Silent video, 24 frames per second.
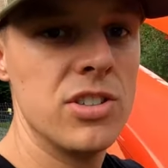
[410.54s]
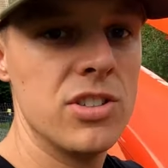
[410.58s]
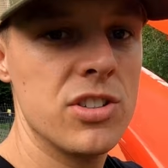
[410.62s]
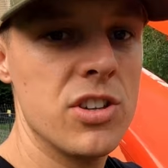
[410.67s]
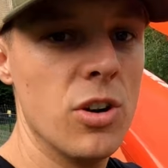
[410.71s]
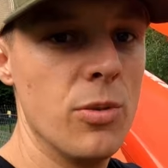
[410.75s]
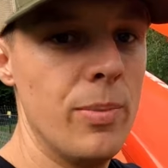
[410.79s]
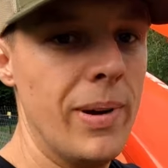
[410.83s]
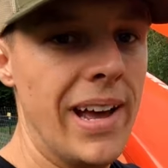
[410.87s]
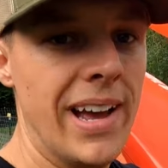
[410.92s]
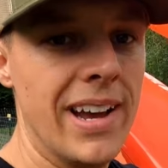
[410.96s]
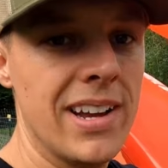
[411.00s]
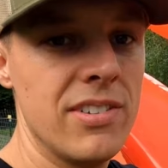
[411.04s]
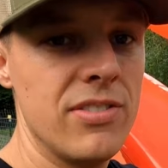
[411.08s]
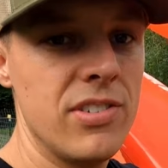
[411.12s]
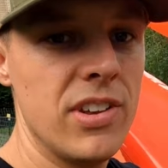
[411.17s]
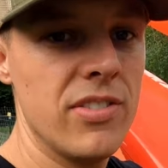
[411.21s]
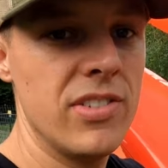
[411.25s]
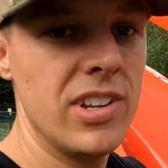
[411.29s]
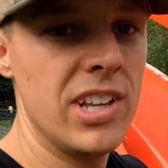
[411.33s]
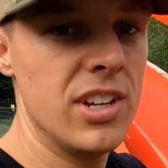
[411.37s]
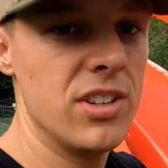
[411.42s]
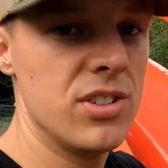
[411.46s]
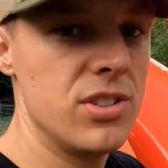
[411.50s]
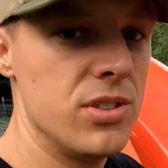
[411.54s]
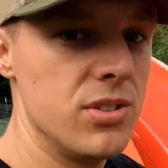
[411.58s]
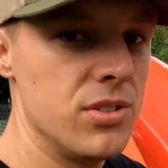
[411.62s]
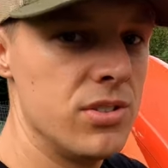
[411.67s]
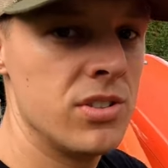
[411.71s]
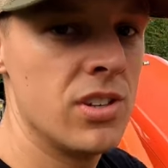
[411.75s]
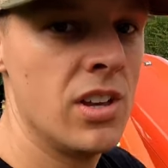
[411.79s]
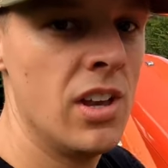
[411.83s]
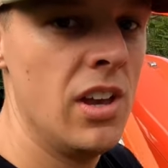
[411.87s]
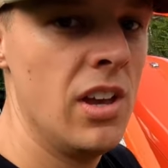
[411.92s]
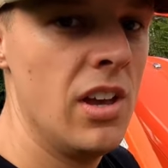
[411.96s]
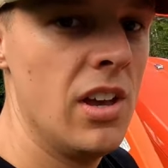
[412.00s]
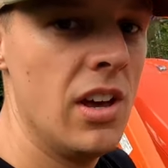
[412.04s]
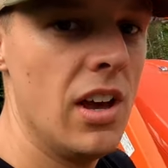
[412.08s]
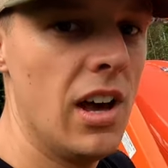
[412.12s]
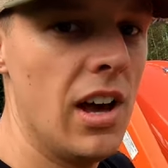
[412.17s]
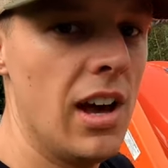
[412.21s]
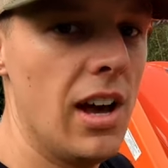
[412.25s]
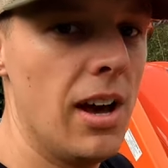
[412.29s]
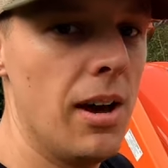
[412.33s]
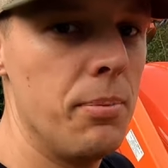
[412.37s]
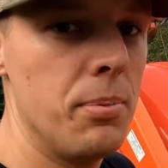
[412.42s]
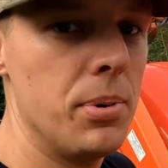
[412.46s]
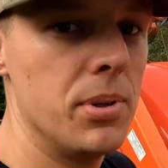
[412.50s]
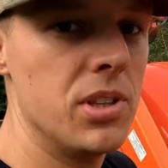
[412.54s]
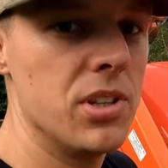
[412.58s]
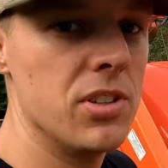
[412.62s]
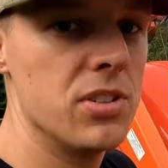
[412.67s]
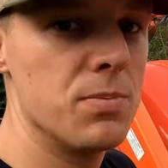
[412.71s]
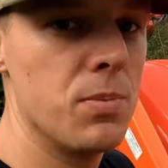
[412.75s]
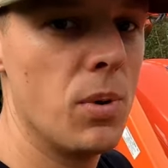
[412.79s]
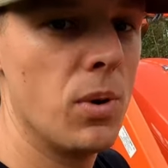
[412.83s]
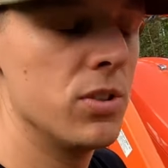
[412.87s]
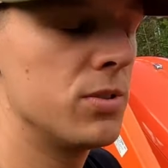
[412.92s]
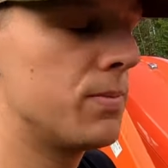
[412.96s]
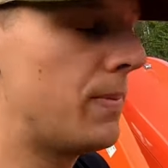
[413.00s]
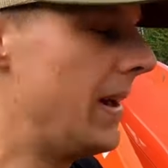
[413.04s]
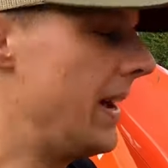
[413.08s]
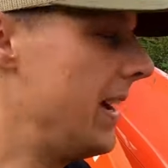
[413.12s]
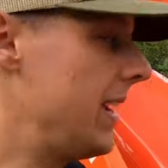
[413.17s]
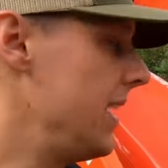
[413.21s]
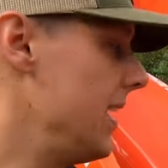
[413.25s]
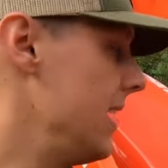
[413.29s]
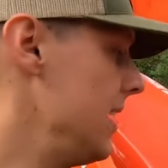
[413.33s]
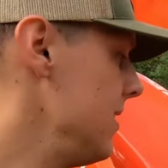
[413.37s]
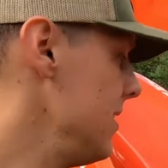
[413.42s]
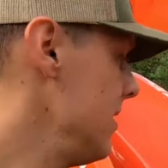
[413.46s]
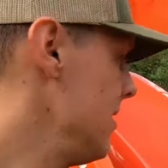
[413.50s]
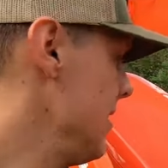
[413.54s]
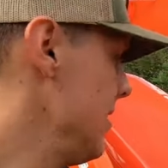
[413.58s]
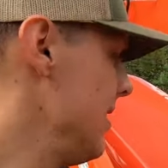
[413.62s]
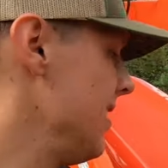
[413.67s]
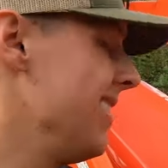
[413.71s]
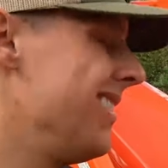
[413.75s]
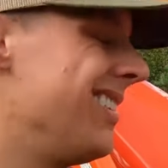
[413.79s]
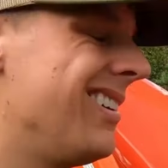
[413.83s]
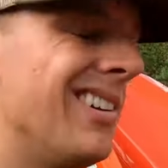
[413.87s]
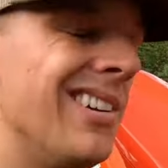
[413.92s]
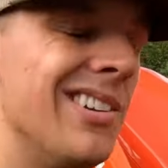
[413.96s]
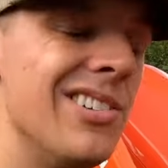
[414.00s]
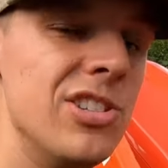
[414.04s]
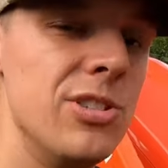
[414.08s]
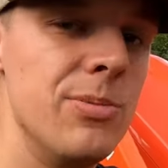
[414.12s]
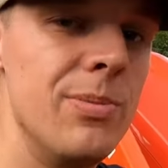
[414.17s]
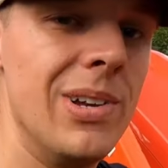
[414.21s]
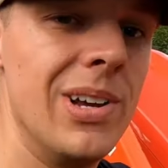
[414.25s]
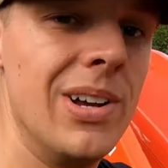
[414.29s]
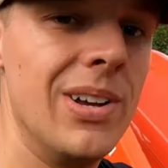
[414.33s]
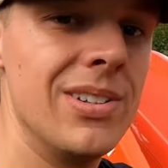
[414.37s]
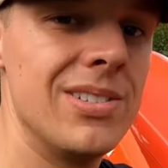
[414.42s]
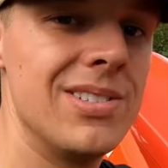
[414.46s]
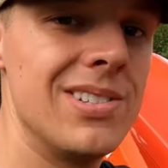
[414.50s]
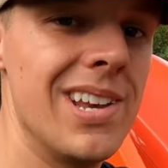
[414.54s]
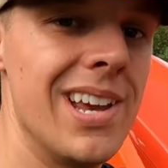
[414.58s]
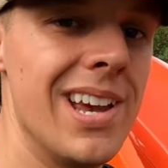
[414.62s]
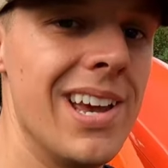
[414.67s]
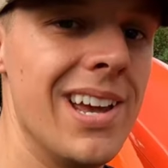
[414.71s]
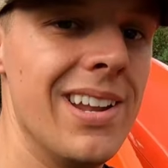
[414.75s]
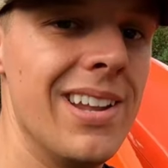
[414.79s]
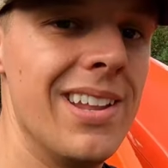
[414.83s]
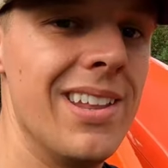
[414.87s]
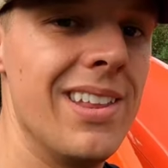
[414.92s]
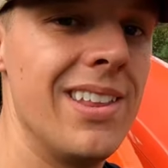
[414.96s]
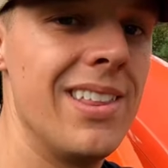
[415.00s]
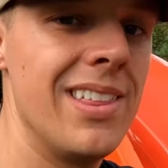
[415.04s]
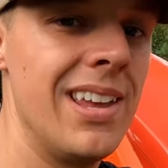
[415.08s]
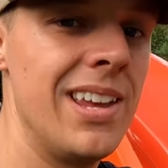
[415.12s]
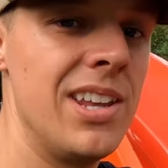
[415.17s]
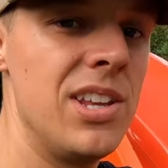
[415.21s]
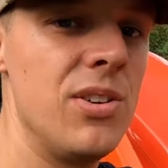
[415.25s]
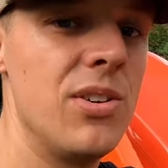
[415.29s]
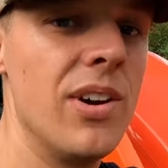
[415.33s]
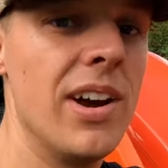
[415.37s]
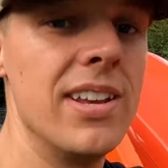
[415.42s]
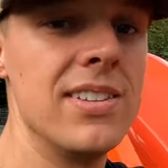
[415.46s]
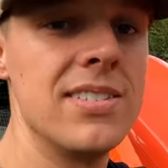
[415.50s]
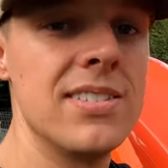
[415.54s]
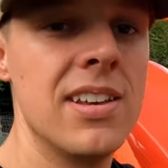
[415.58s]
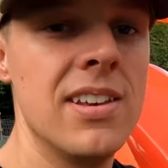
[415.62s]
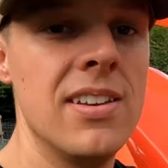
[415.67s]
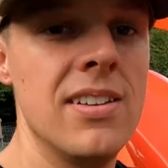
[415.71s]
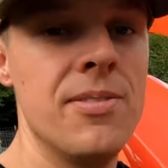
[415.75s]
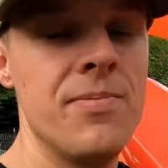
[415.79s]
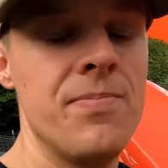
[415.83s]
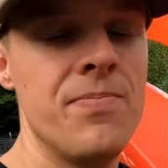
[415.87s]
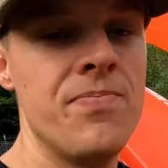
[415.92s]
just go back. If you have any issues, uh, put those bolts back in. It should be all set. Thank you guys.